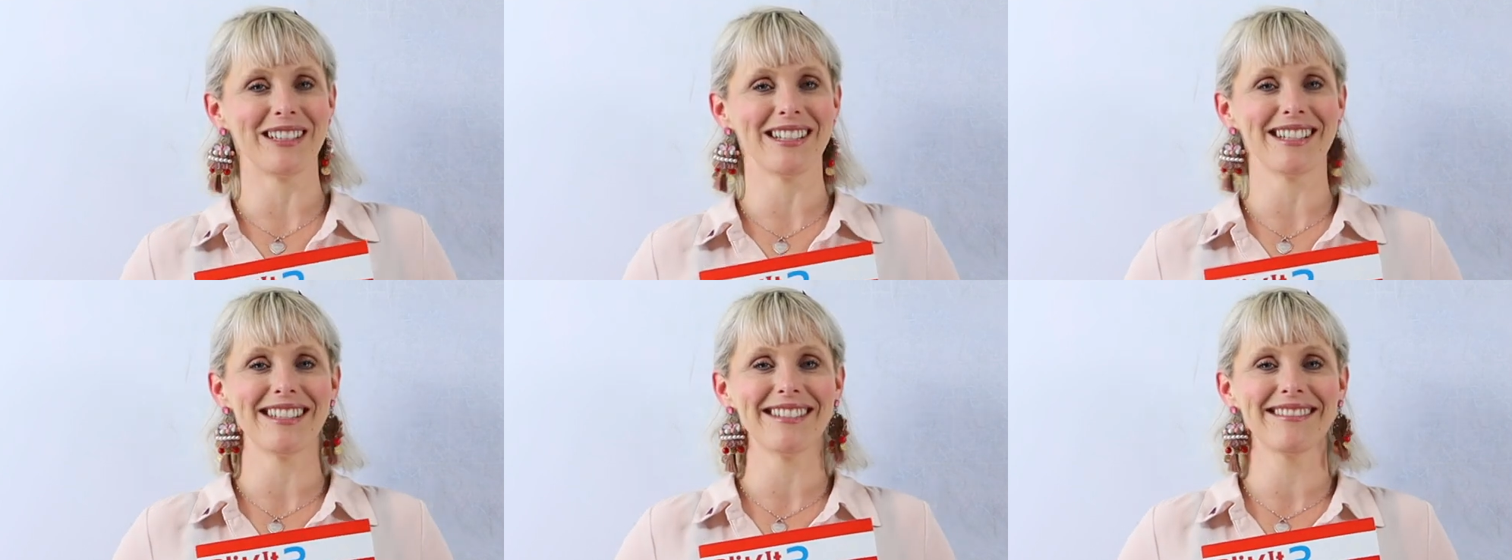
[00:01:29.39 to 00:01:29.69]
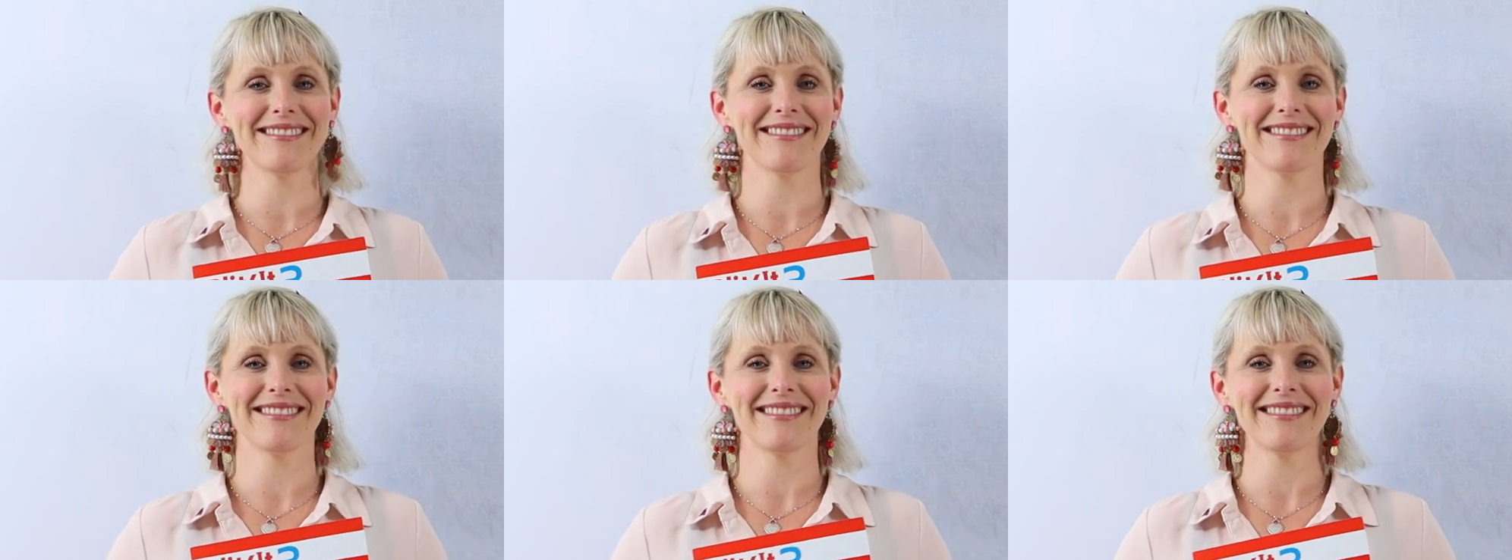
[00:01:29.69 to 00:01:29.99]
it.
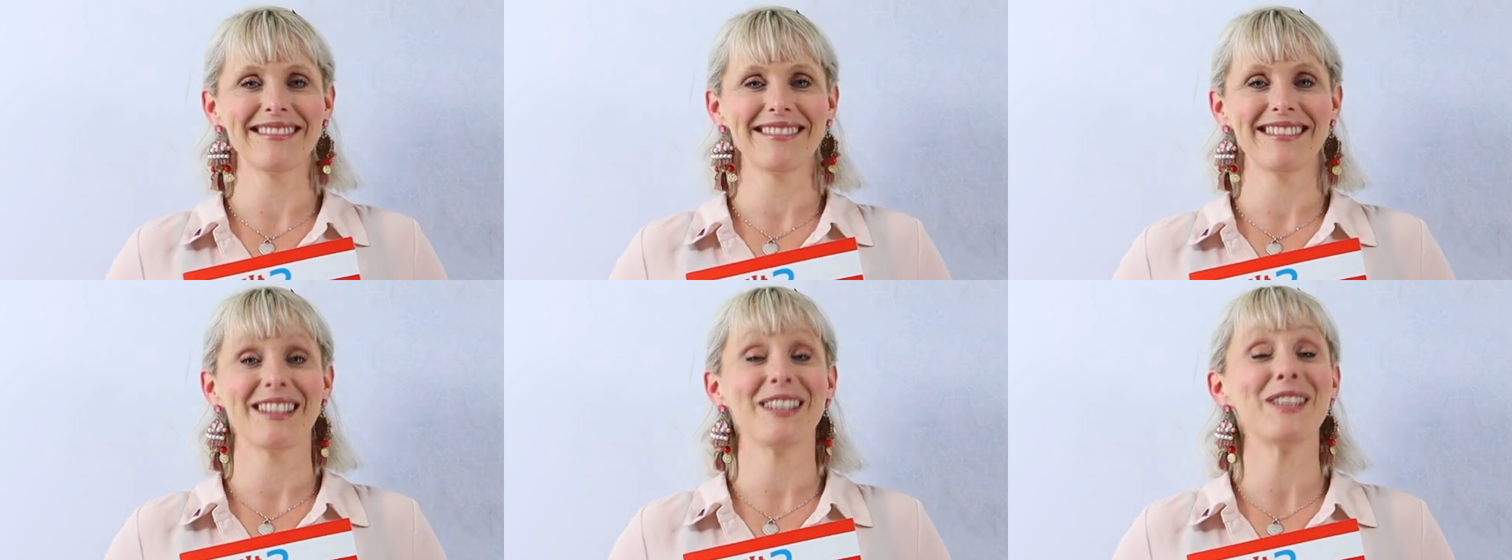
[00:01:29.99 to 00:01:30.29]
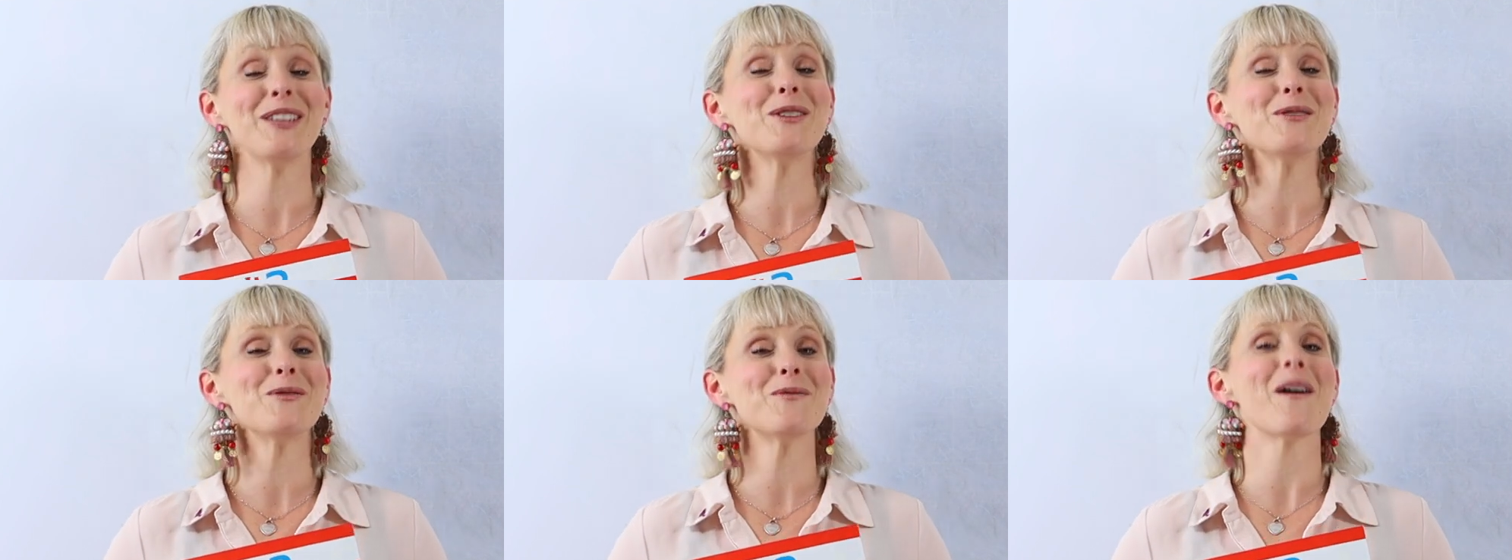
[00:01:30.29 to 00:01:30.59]

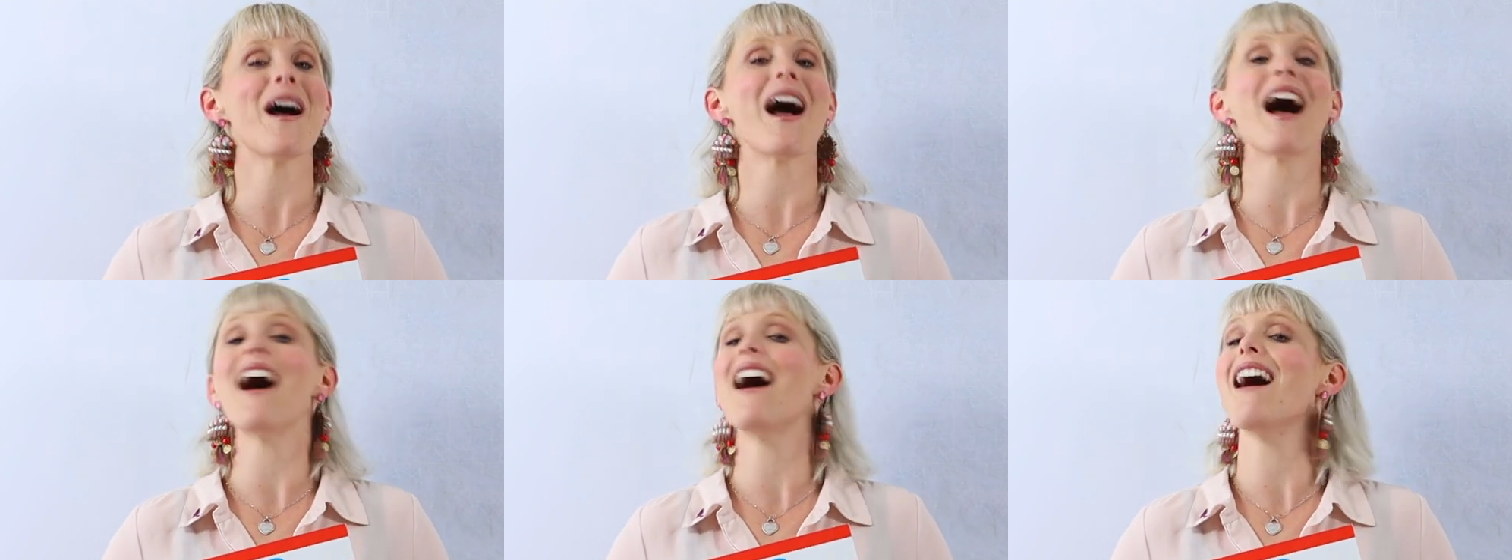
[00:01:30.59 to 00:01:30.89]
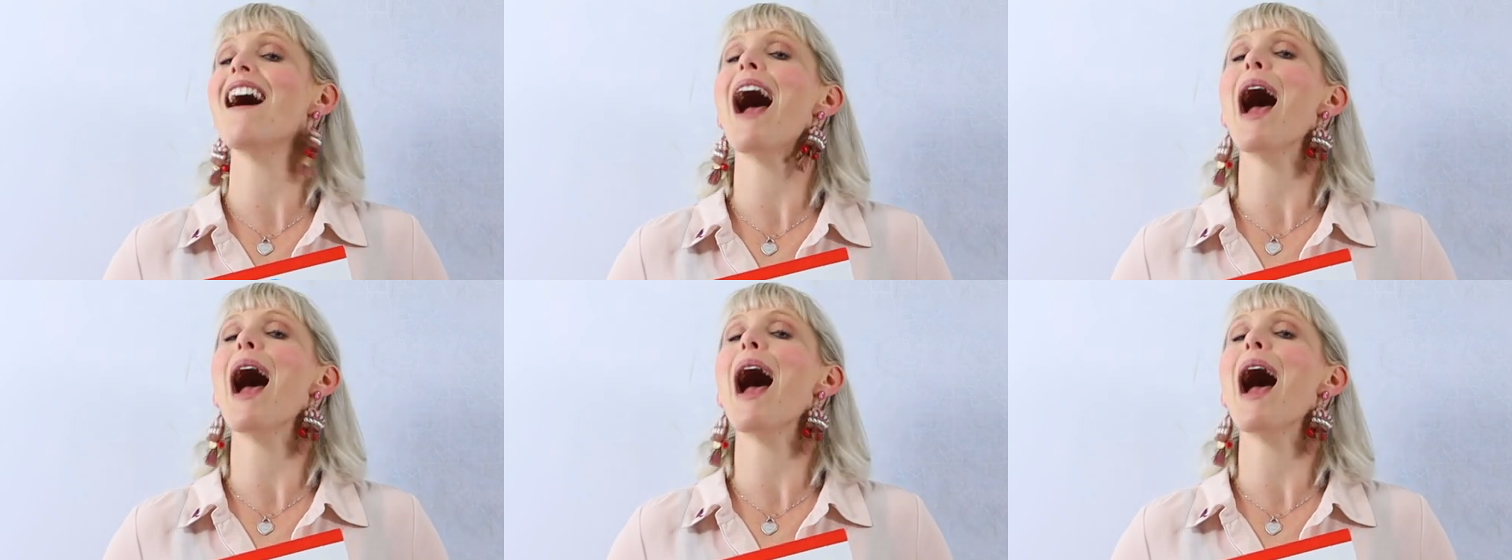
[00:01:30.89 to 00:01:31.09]
You are